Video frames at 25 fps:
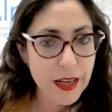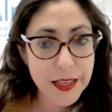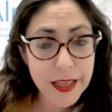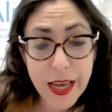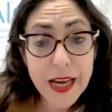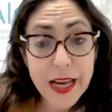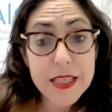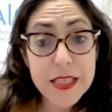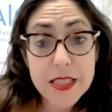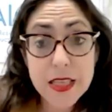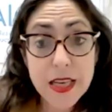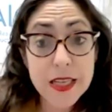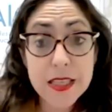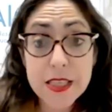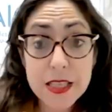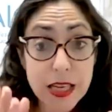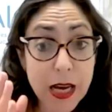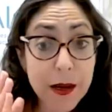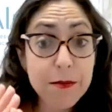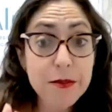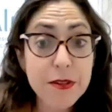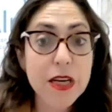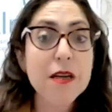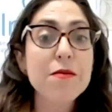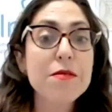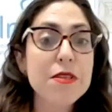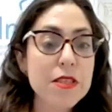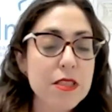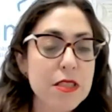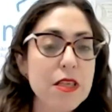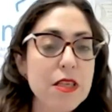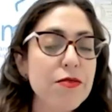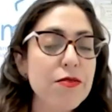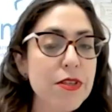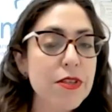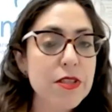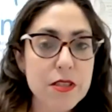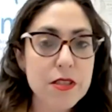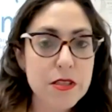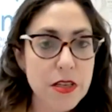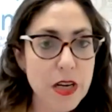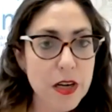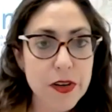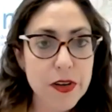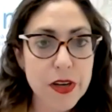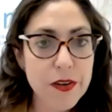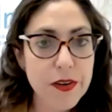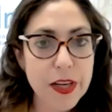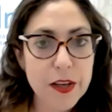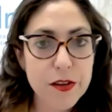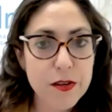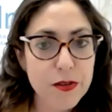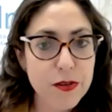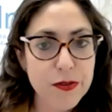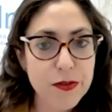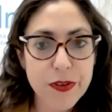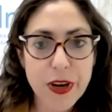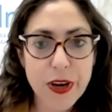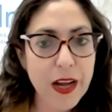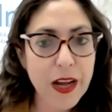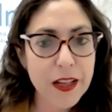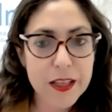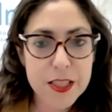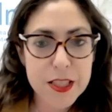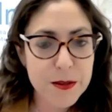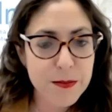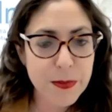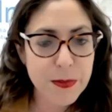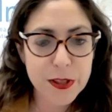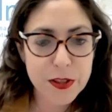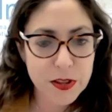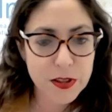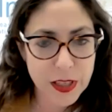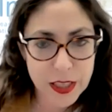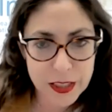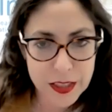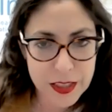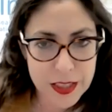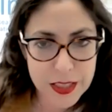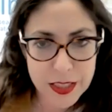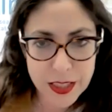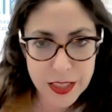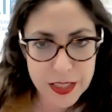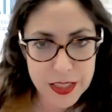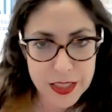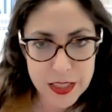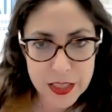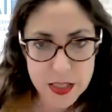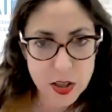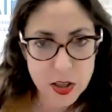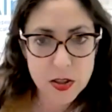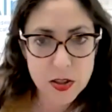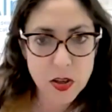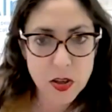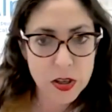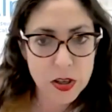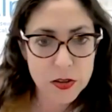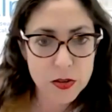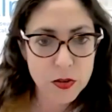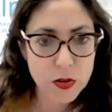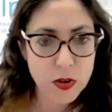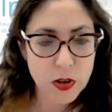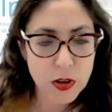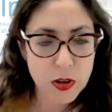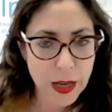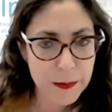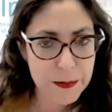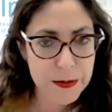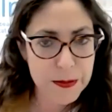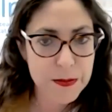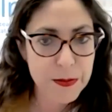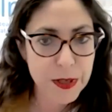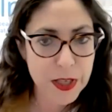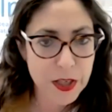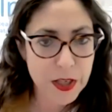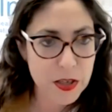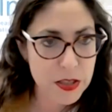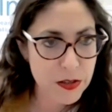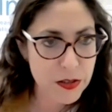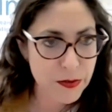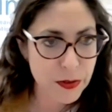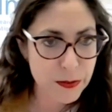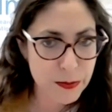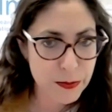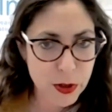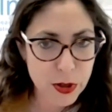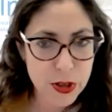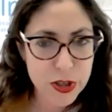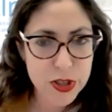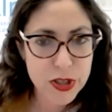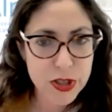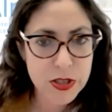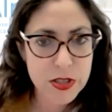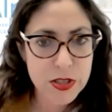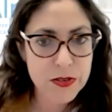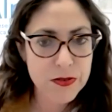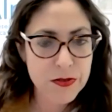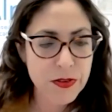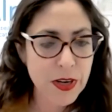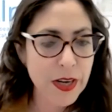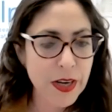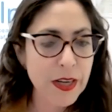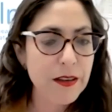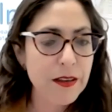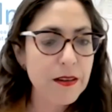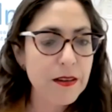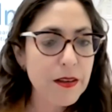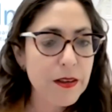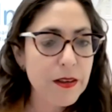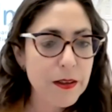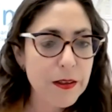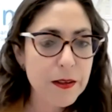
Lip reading: Yes, and sometimes it's even deteriorate to violence, but the United States is not going to collapse because of abortions, right?